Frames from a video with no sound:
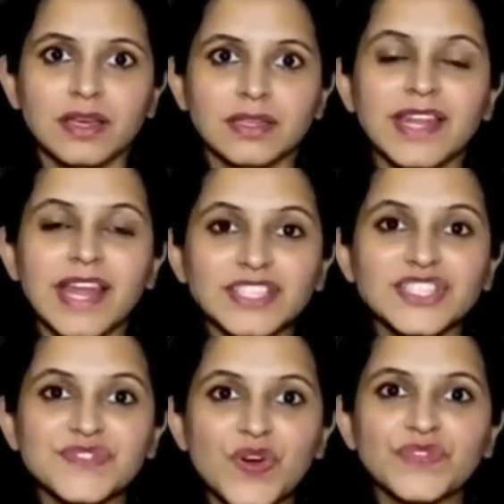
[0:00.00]
The
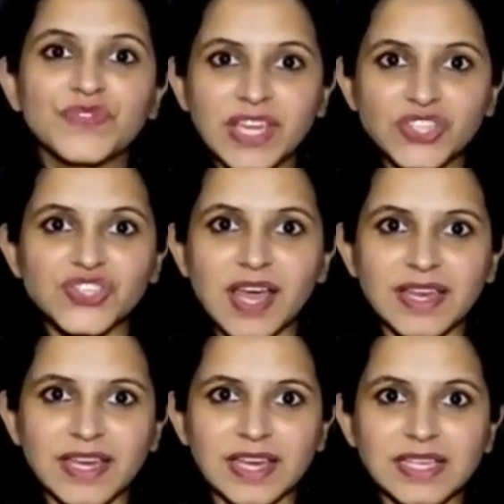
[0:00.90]
negative of déjà
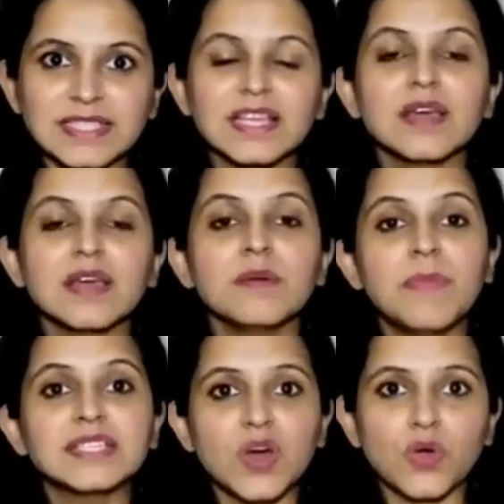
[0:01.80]
is
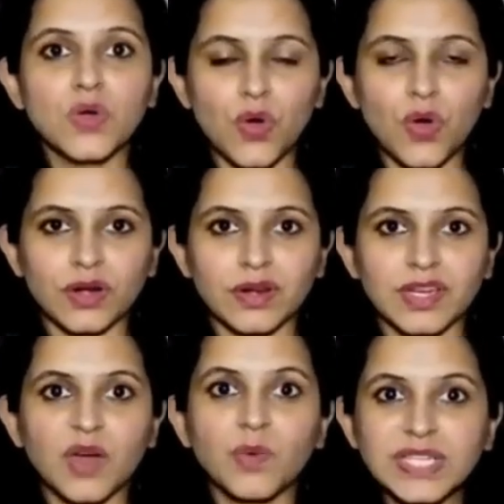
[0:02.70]
pas encore.
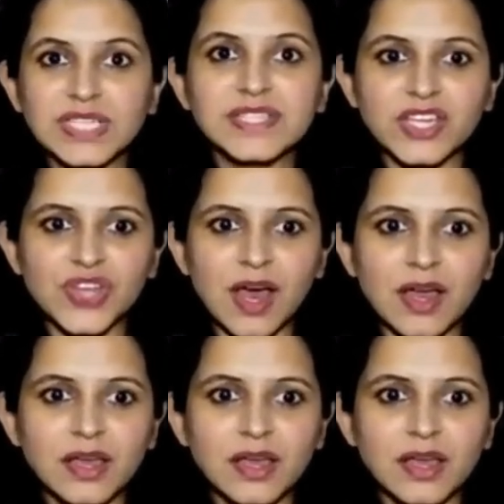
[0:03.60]
Now what is déjà?